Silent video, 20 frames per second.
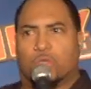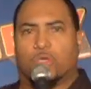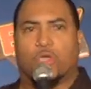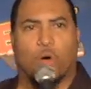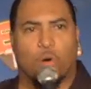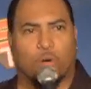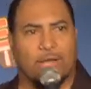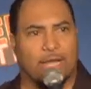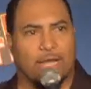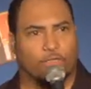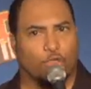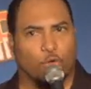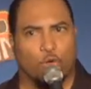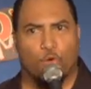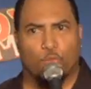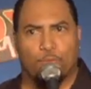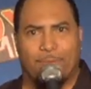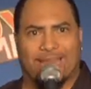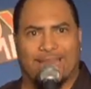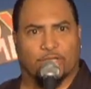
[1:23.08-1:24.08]
Yo, that
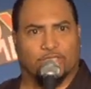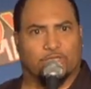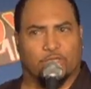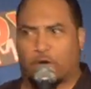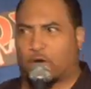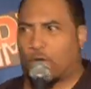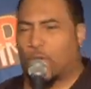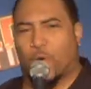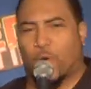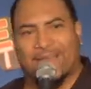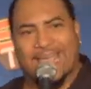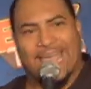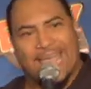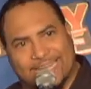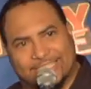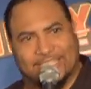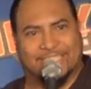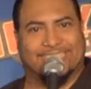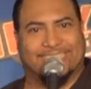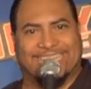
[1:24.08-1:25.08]
dude made a circle with an
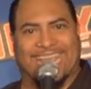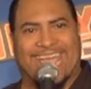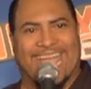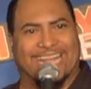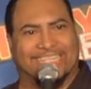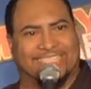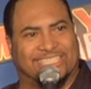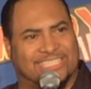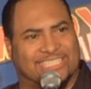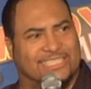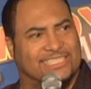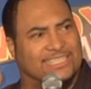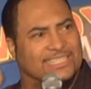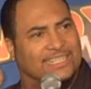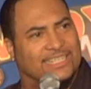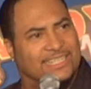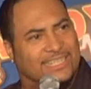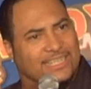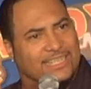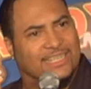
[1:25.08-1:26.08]
Etch-A-Sketch.
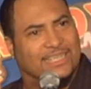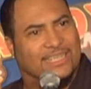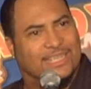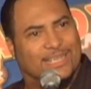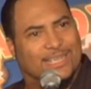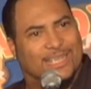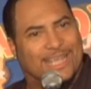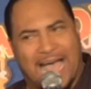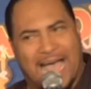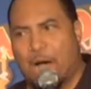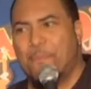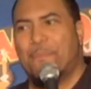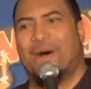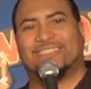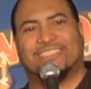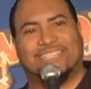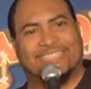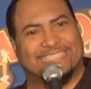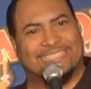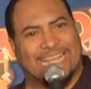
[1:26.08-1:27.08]
How
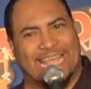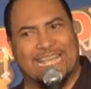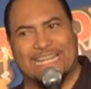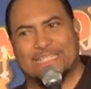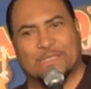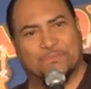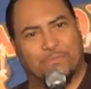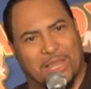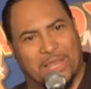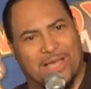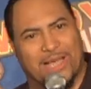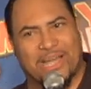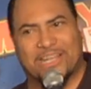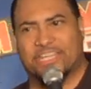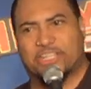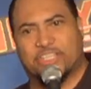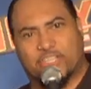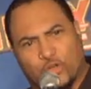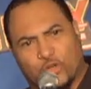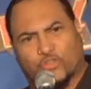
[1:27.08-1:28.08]
much of Satan's blood
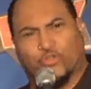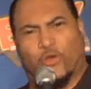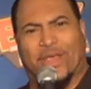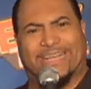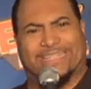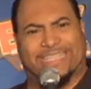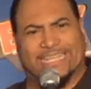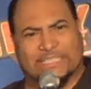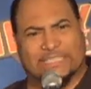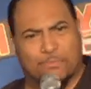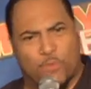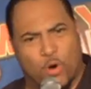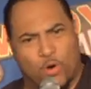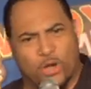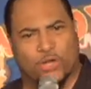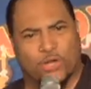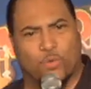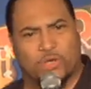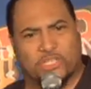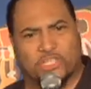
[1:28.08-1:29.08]
did you drink this
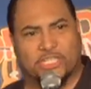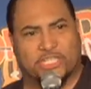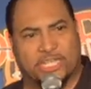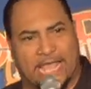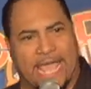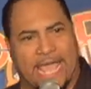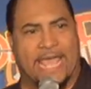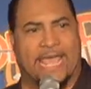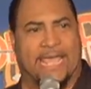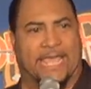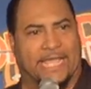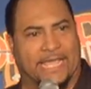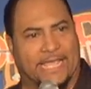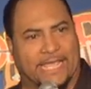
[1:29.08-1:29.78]
morning with your tang?